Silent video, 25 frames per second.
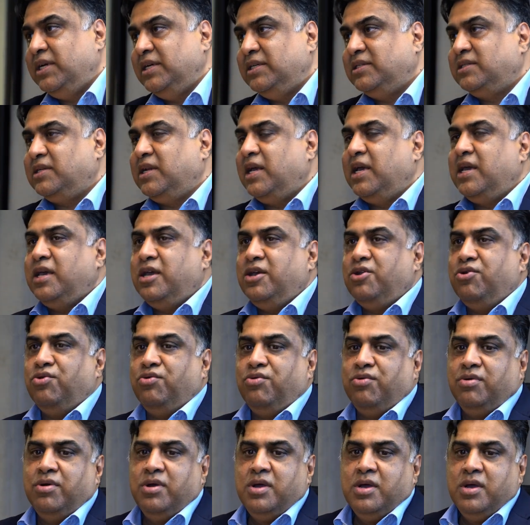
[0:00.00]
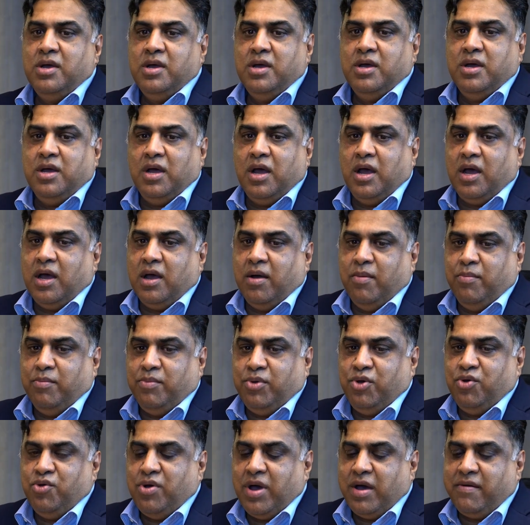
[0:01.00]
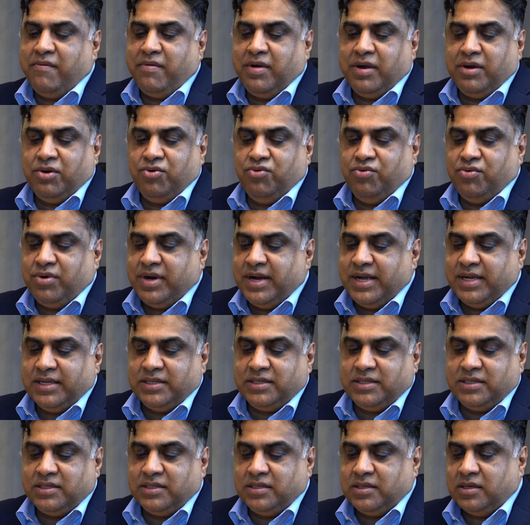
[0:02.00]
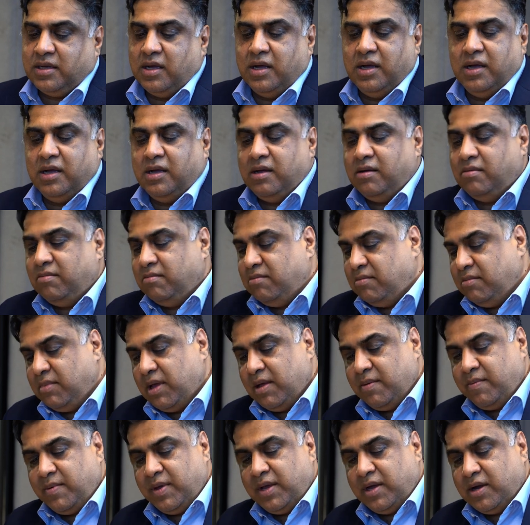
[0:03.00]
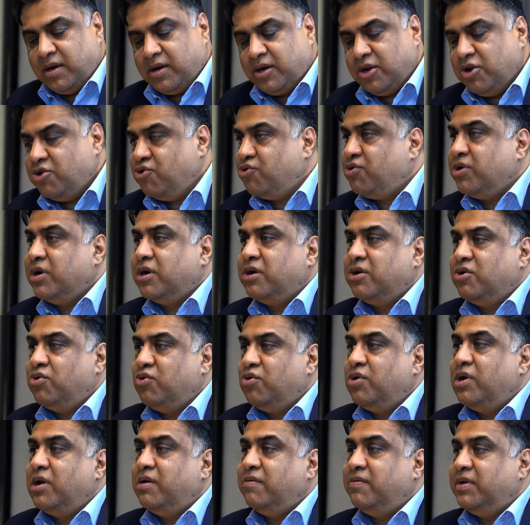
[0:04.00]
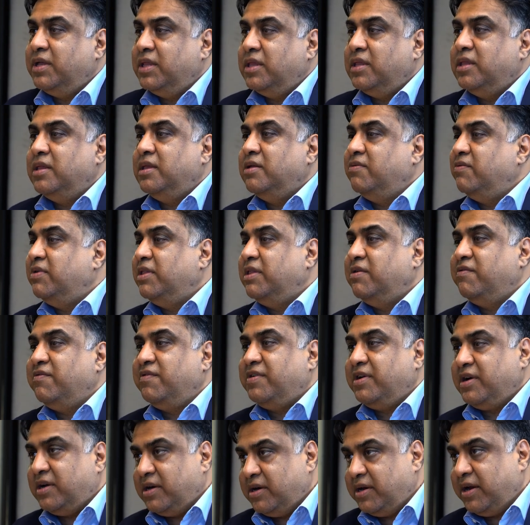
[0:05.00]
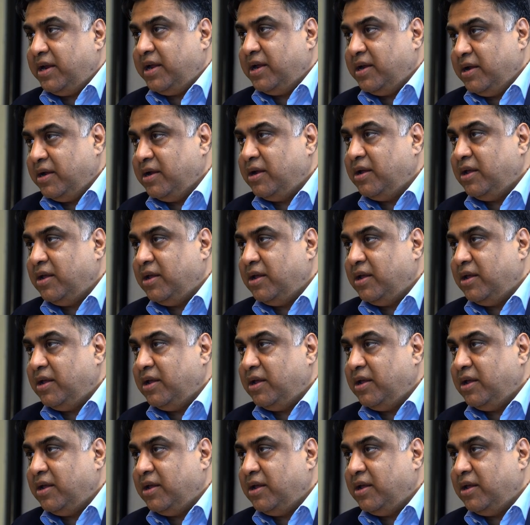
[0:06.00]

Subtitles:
It's like you having to race maybe a Toyota Corolla with a Ferrari,